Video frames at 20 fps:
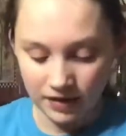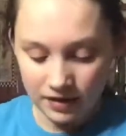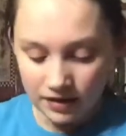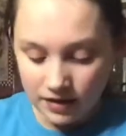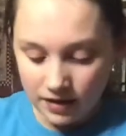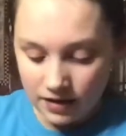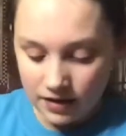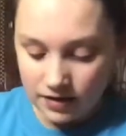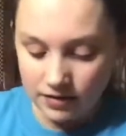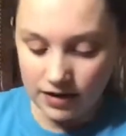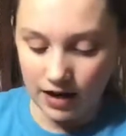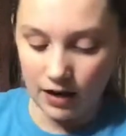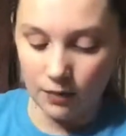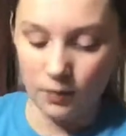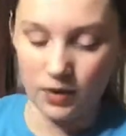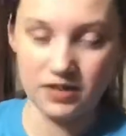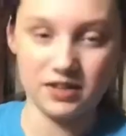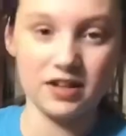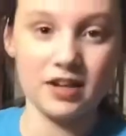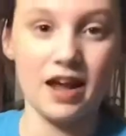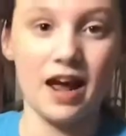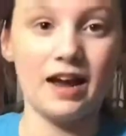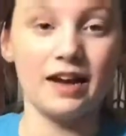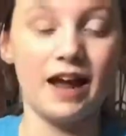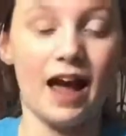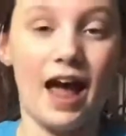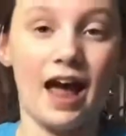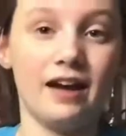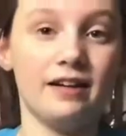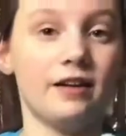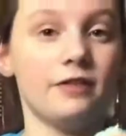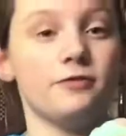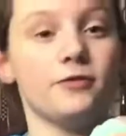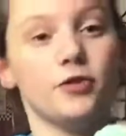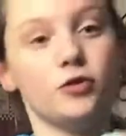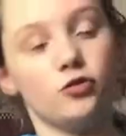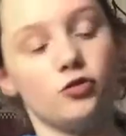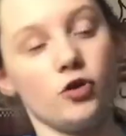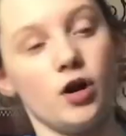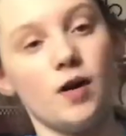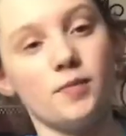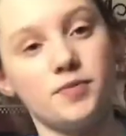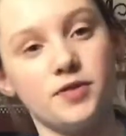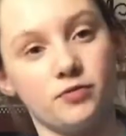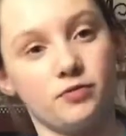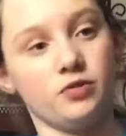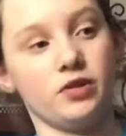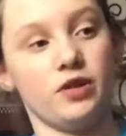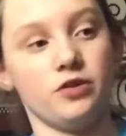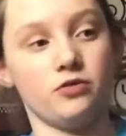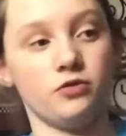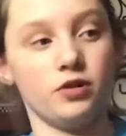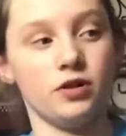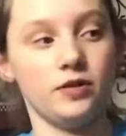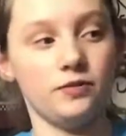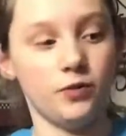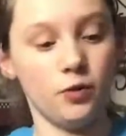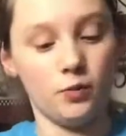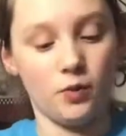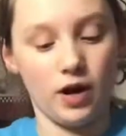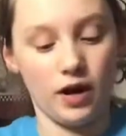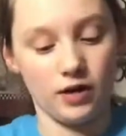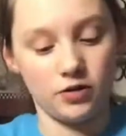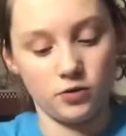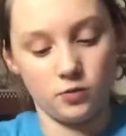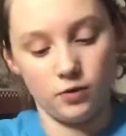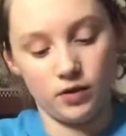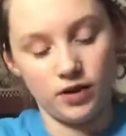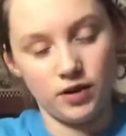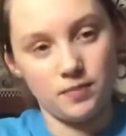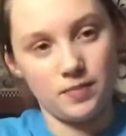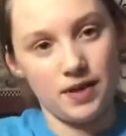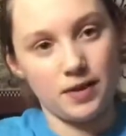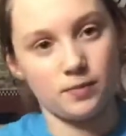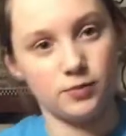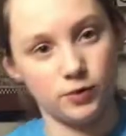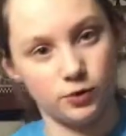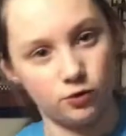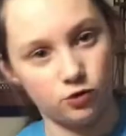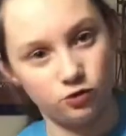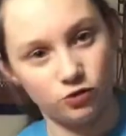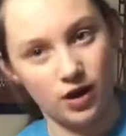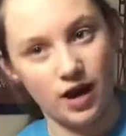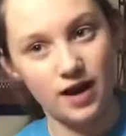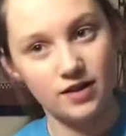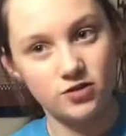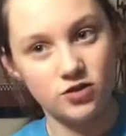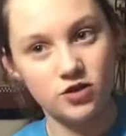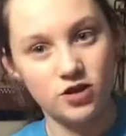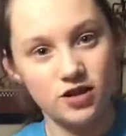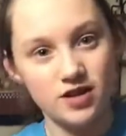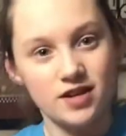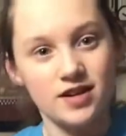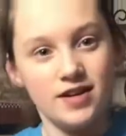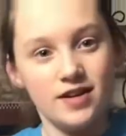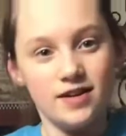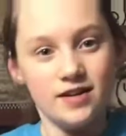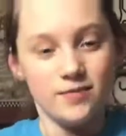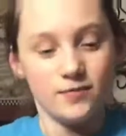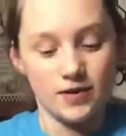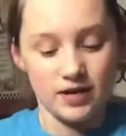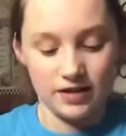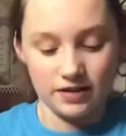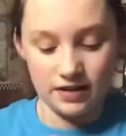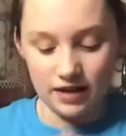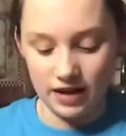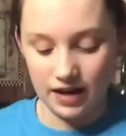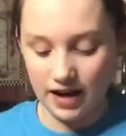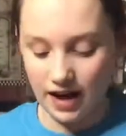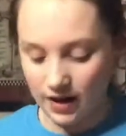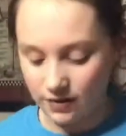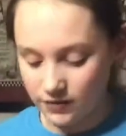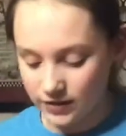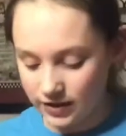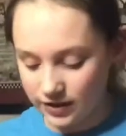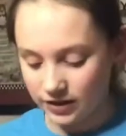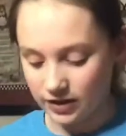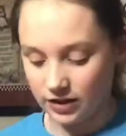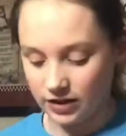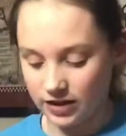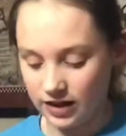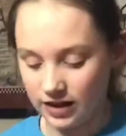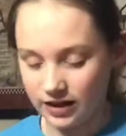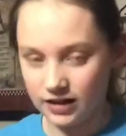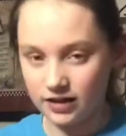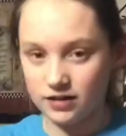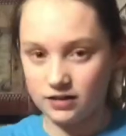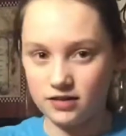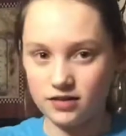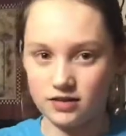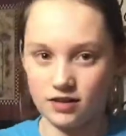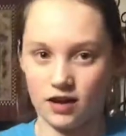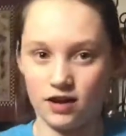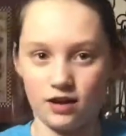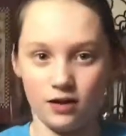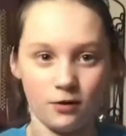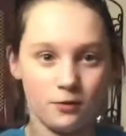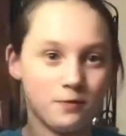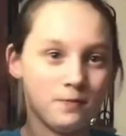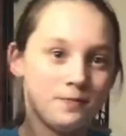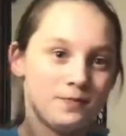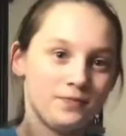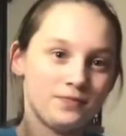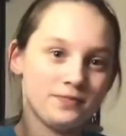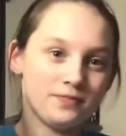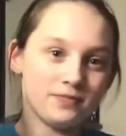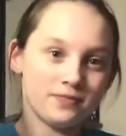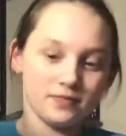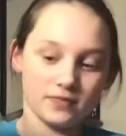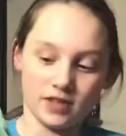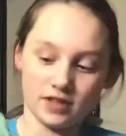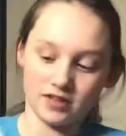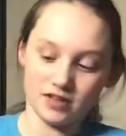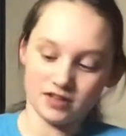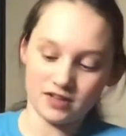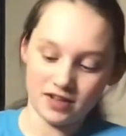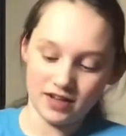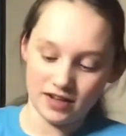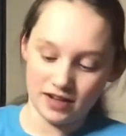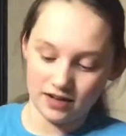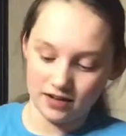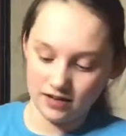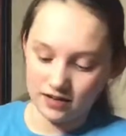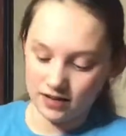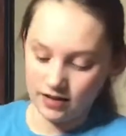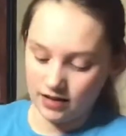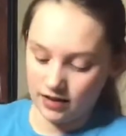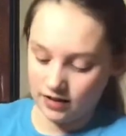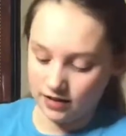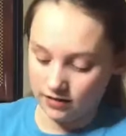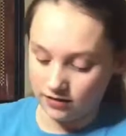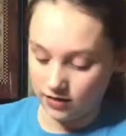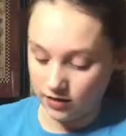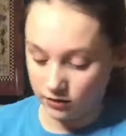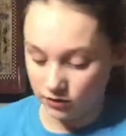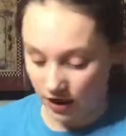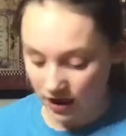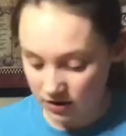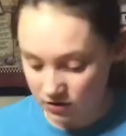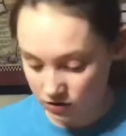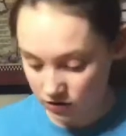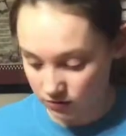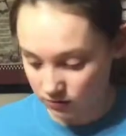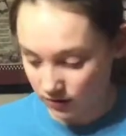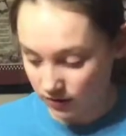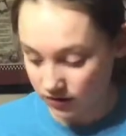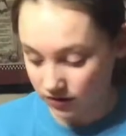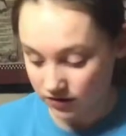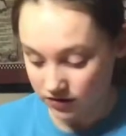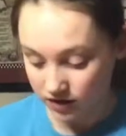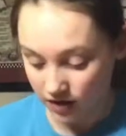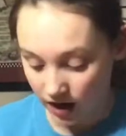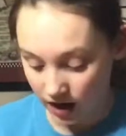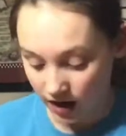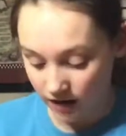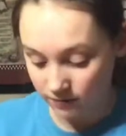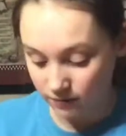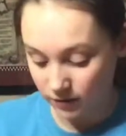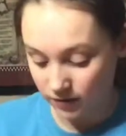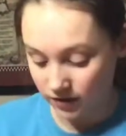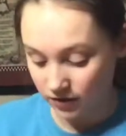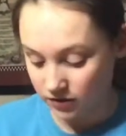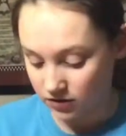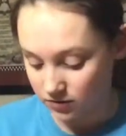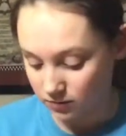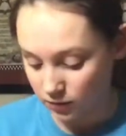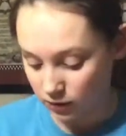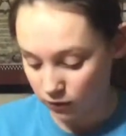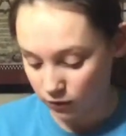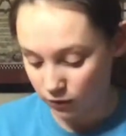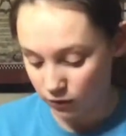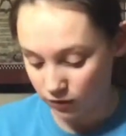Now, once again, add a few drops of glycerin if you want it to really be able to stretch. We did not have any on hand, so this is it. And it's actually really soft, really smooth.